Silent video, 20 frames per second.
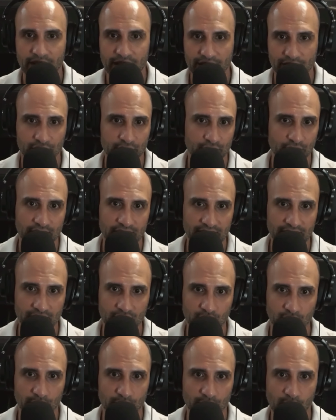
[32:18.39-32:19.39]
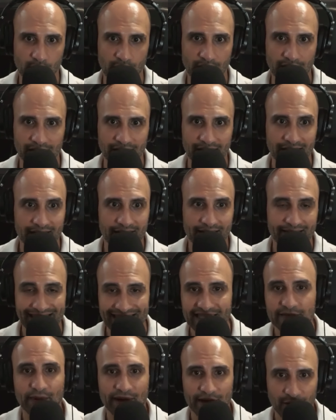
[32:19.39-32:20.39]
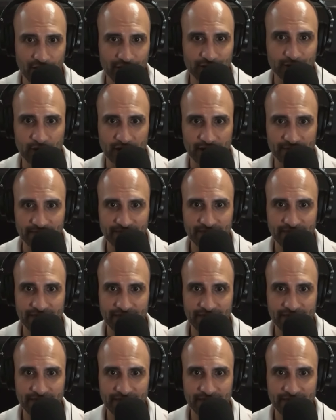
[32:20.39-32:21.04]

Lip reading: and you're turning into a boy. That's biology.